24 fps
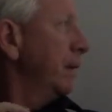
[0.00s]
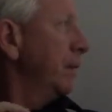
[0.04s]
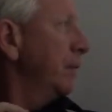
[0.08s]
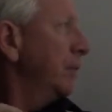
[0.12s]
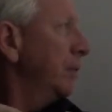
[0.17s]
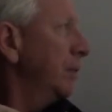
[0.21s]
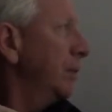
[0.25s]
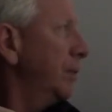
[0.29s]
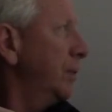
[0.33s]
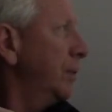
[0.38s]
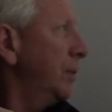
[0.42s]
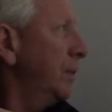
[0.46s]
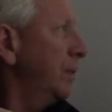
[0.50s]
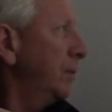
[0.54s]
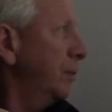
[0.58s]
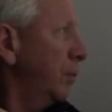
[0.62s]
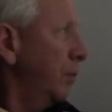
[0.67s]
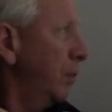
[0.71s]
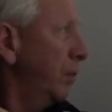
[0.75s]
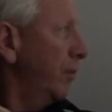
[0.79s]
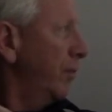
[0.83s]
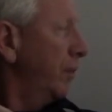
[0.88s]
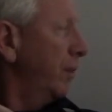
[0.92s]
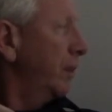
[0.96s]
So it's
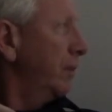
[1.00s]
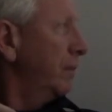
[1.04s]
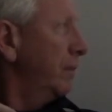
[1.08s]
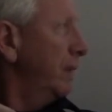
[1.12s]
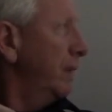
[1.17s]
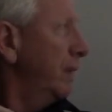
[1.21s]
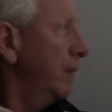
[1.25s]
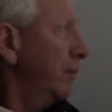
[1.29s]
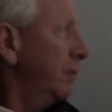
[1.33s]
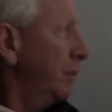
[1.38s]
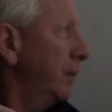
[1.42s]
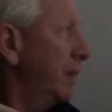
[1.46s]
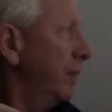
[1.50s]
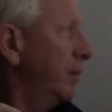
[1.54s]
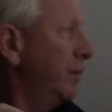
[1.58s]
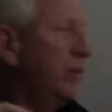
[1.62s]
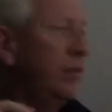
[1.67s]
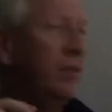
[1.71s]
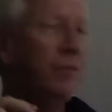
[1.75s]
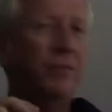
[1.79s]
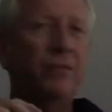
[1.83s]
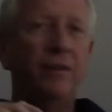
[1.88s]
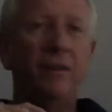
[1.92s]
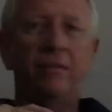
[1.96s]
worth it to me to spend
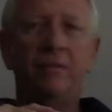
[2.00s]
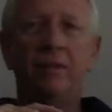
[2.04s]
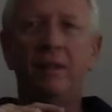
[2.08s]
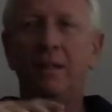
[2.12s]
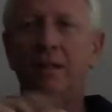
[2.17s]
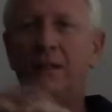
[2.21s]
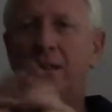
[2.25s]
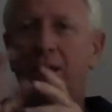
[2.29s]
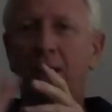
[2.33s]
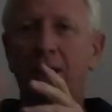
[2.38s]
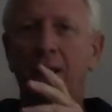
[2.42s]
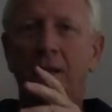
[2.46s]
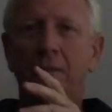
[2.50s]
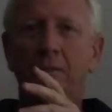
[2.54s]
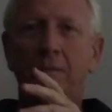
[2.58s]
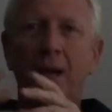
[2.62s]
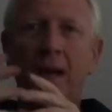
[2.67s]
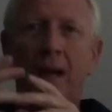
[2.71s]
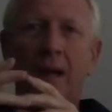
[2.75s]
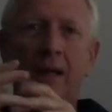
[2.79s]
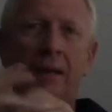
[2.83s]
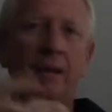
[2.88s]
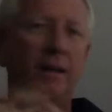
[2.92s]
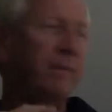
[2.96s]
two fifty to get
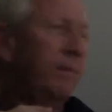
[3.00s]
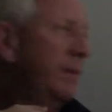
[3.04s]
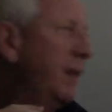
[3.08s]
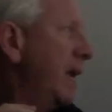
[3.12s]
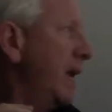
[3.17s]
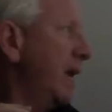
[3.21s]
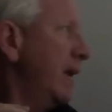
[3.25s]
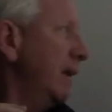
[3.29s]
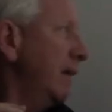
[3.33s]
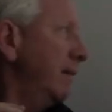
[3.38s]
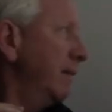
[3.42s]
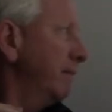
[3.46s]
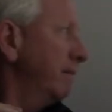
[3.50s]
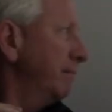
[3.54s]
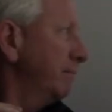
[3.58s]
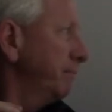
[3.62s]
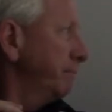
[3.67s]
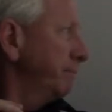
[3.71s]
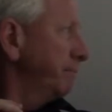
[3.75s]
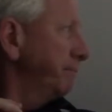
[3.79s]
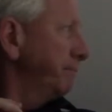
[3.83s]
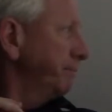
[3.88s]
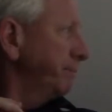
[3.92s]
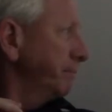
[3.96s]
back eight.
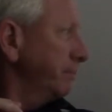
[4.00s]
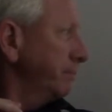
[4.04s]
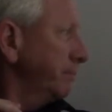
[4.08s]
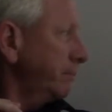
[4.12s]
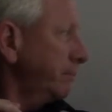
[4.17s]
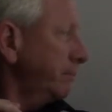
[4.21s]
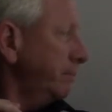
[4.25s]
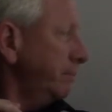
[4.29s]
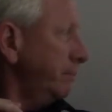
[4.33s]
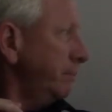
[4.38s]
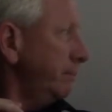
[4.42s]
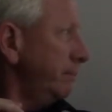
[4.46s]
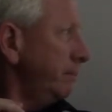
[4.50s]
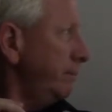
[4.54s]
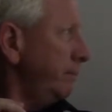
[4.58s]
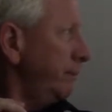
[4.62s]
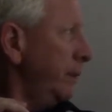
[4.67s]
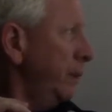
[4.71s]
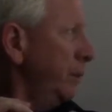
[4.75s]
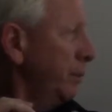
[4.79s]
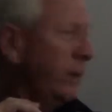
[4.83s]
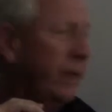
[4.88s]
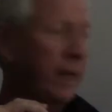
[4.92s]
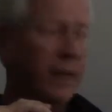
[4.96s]

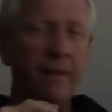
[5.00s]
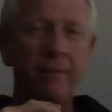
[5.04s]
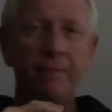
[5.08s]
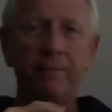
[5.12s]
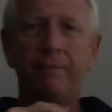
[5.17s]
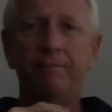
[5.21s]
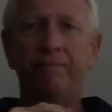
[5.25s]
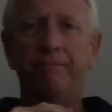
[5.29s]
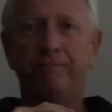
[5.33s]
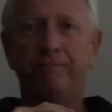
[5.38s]
Okay.